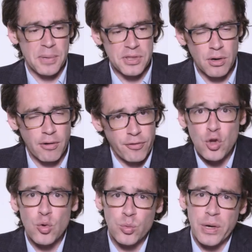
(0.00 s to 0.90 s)
but there are a
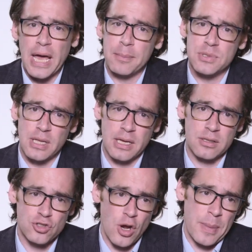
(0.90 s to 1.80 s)
few names
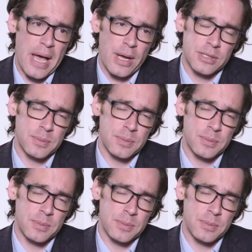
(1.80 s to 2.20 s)
that jump out as